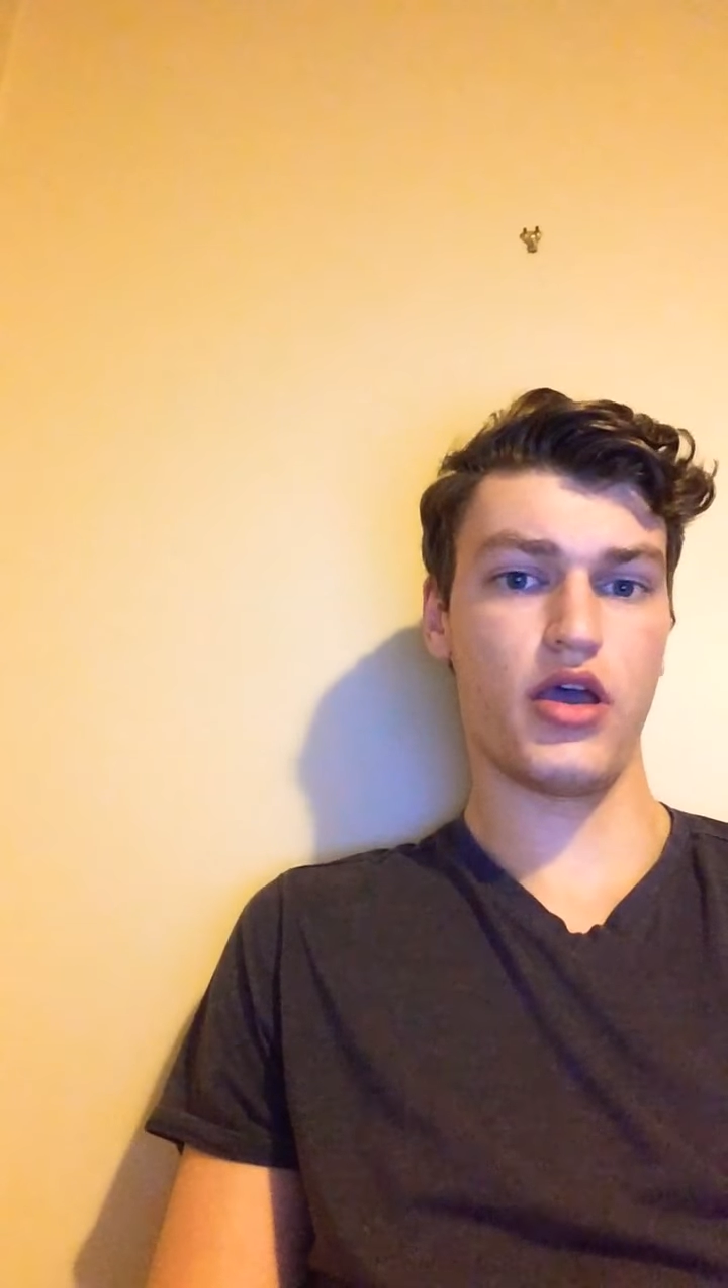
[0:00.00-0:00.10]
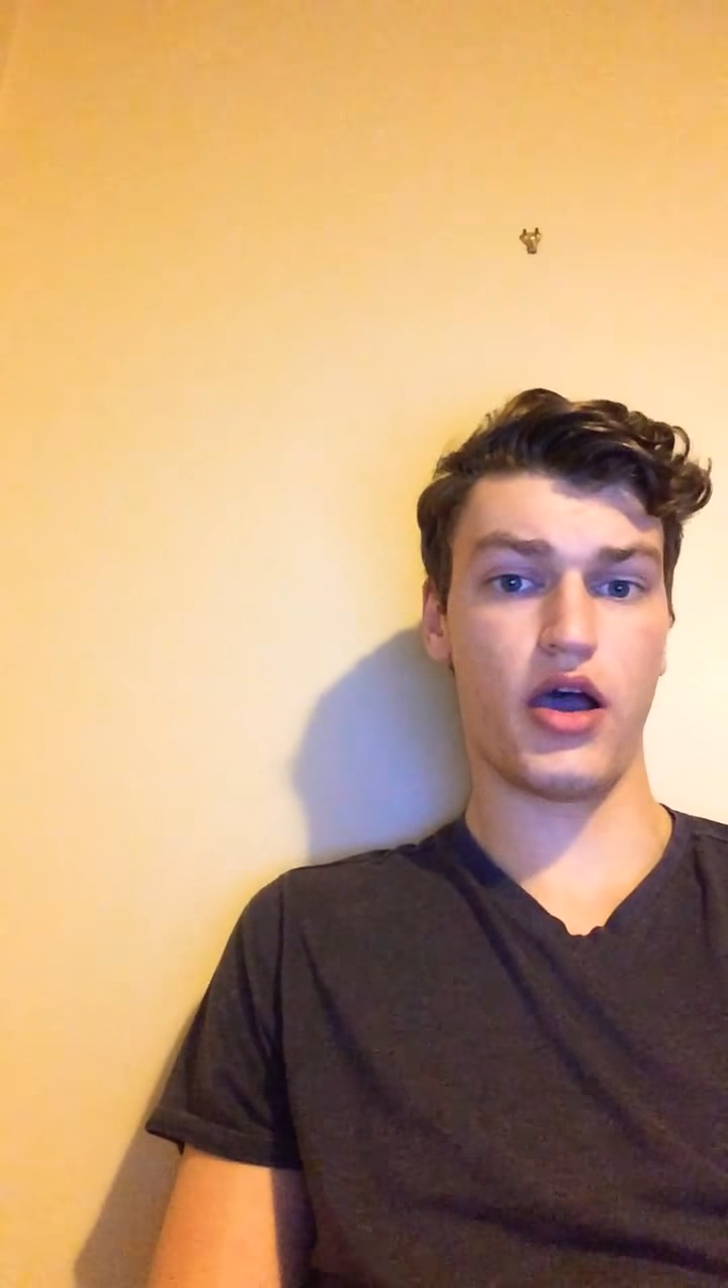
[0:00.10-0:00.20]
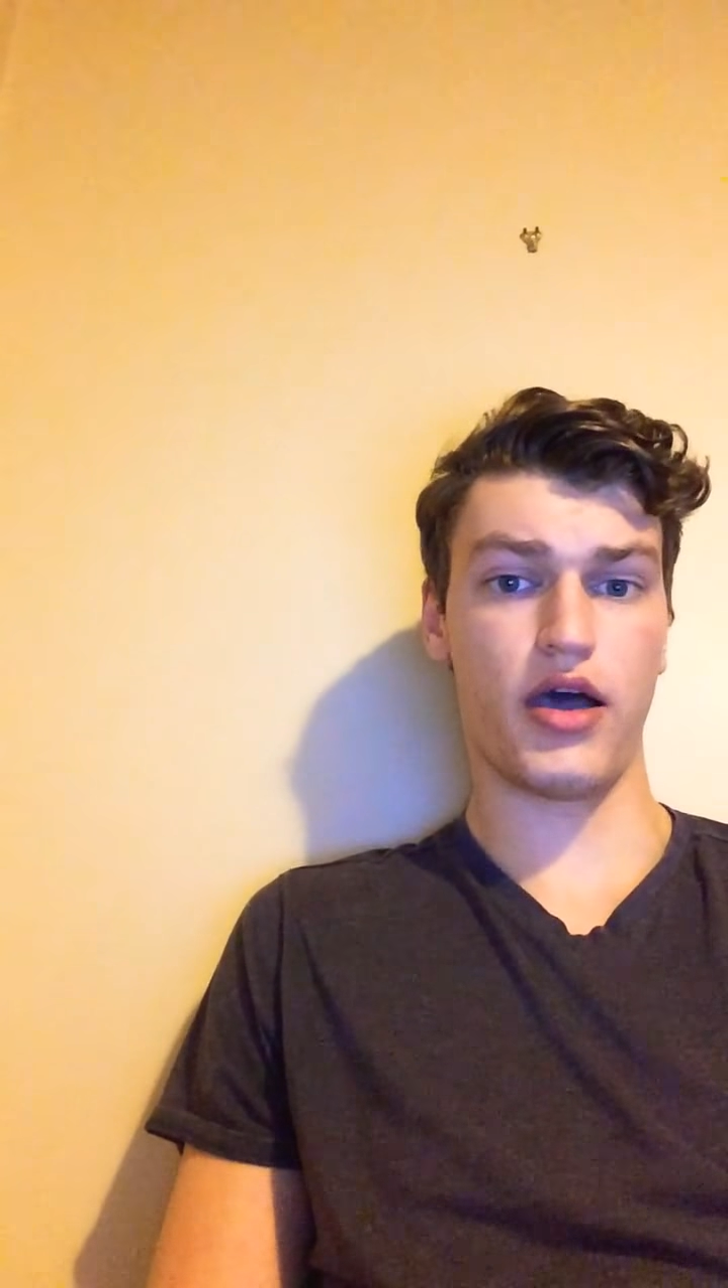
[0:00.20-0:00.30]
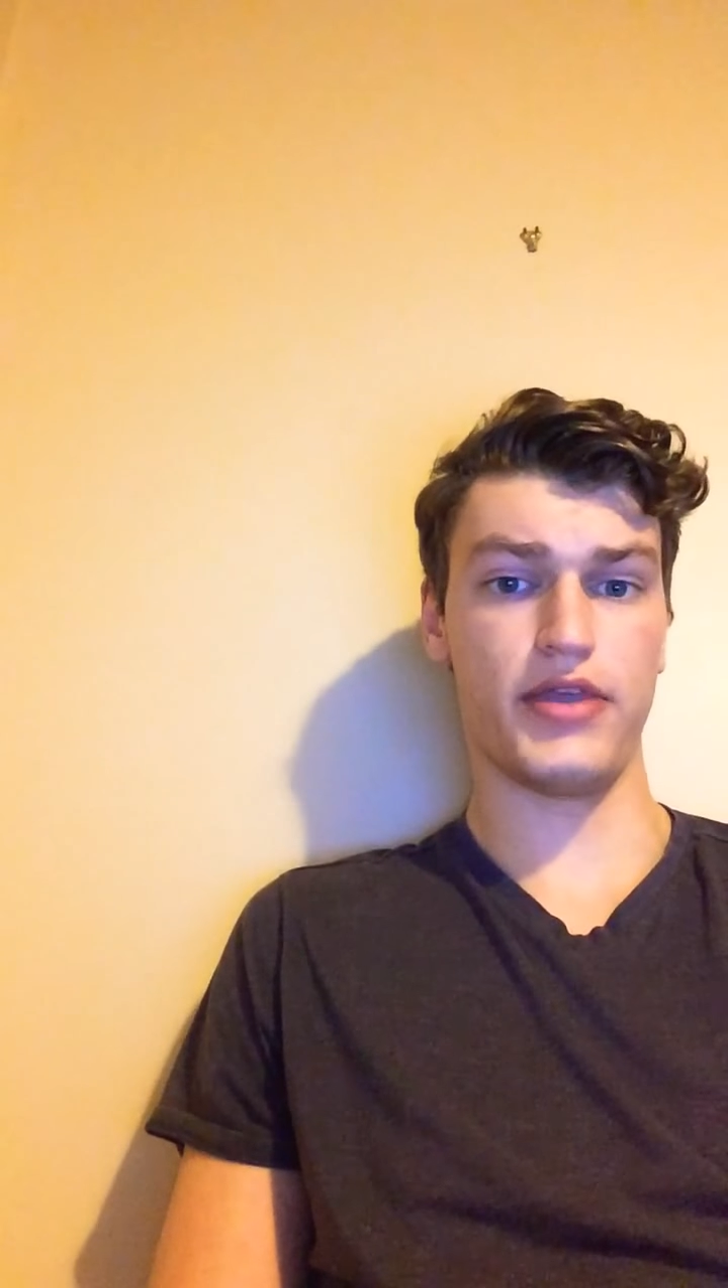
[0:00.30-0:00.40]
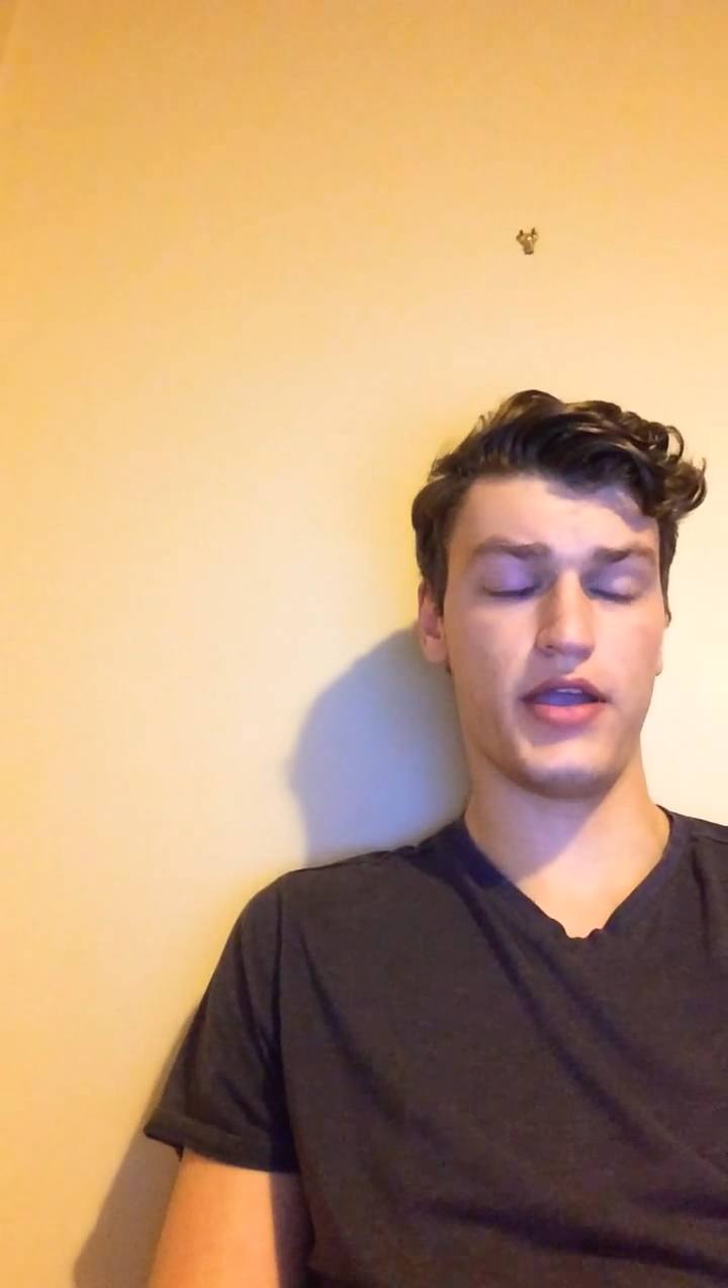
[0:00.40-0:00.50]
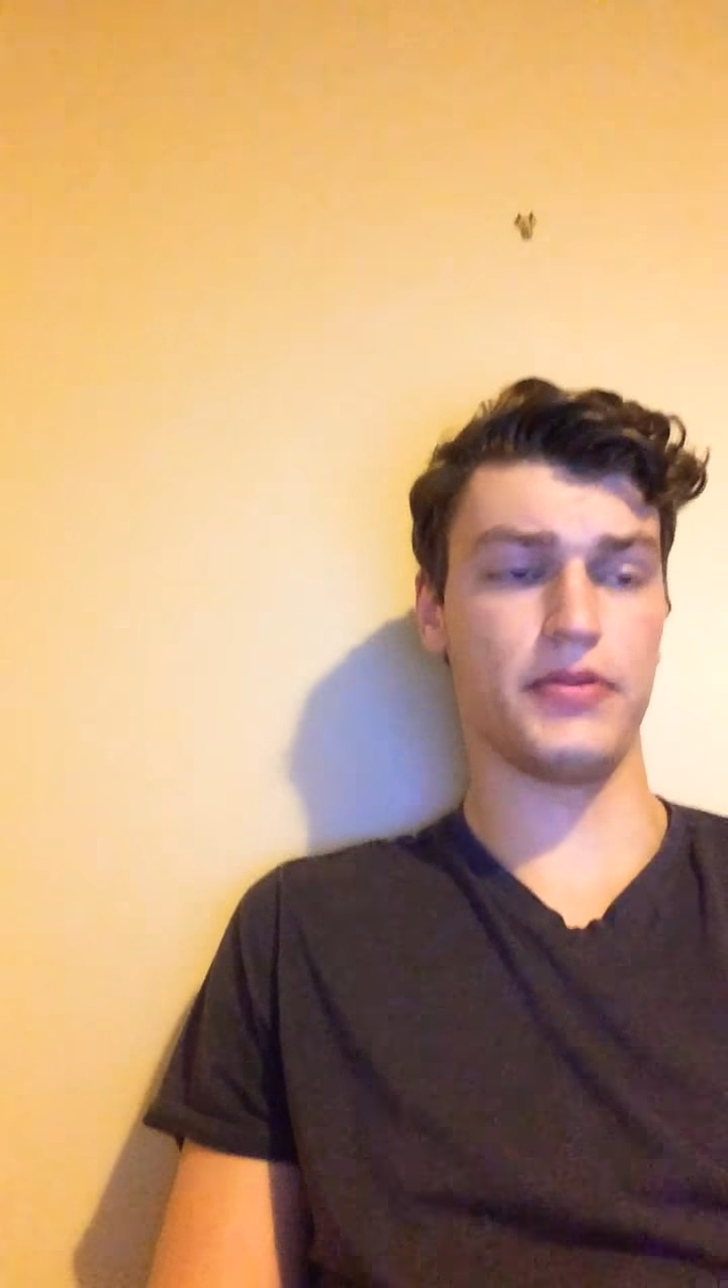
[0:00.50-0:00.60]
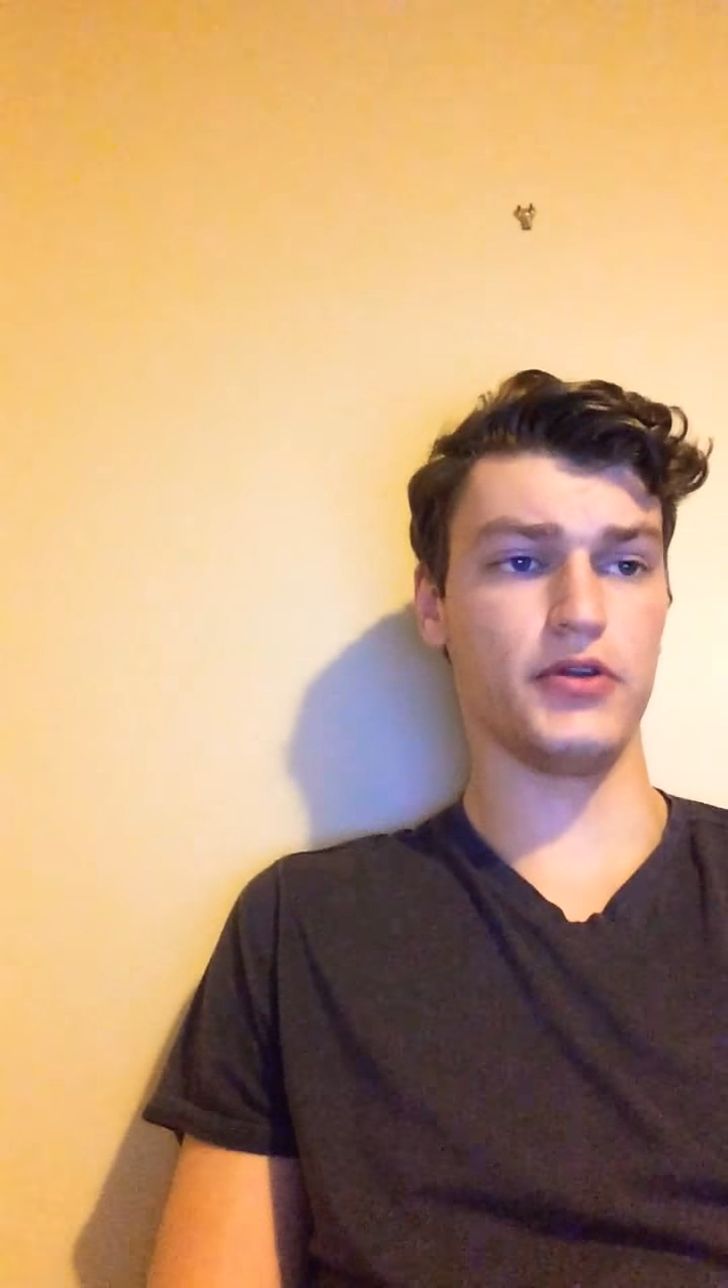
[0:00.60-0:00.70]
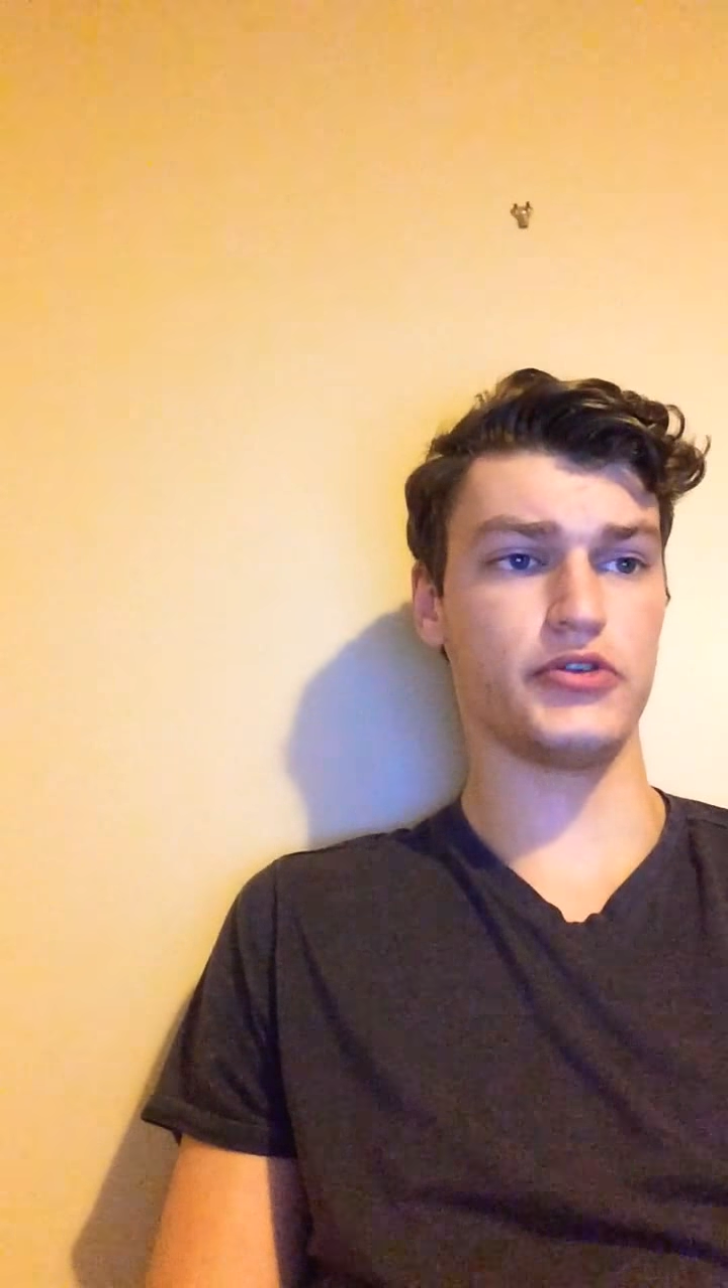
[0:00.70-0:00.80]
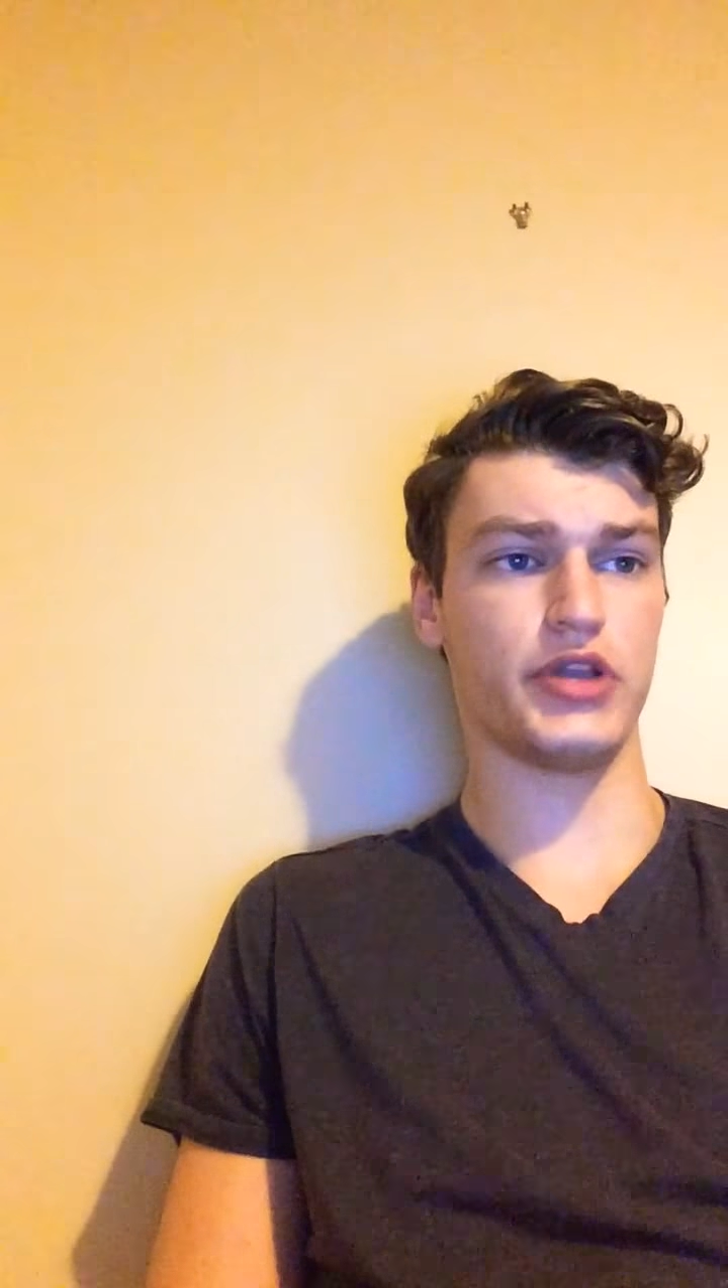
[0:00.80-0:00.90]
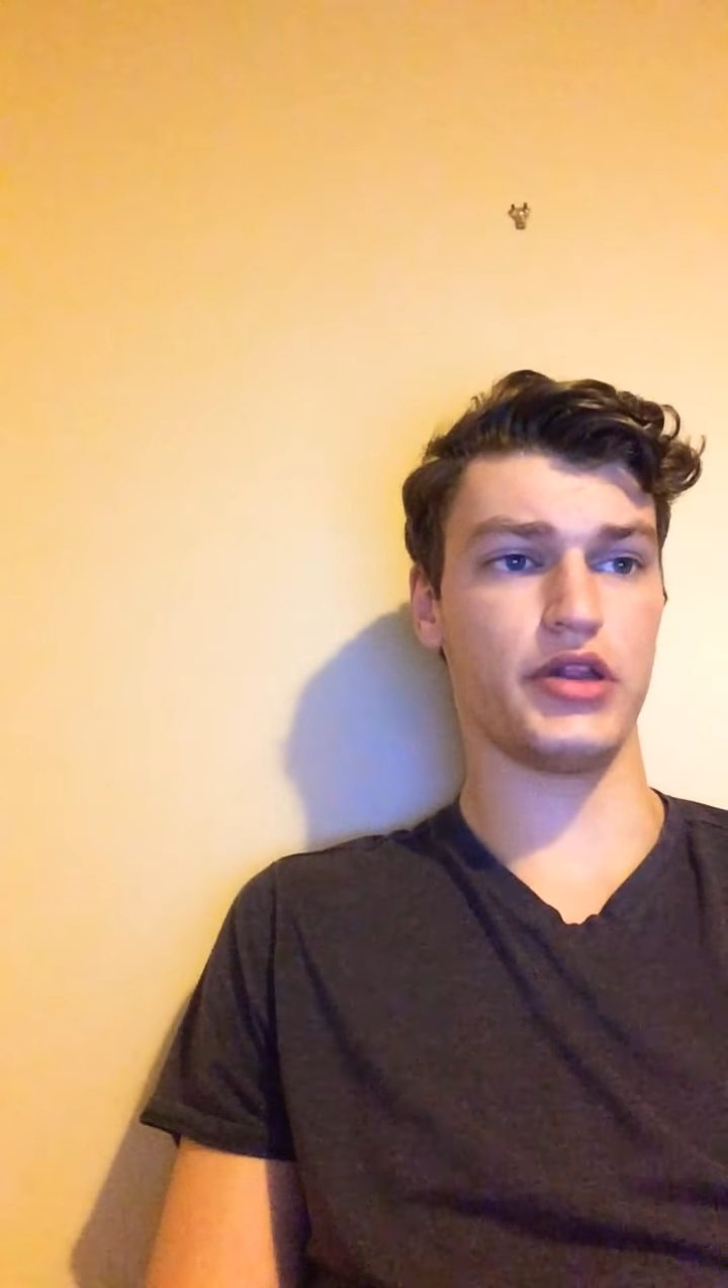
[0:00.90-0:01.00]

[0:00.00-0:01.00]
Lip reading: the air pollution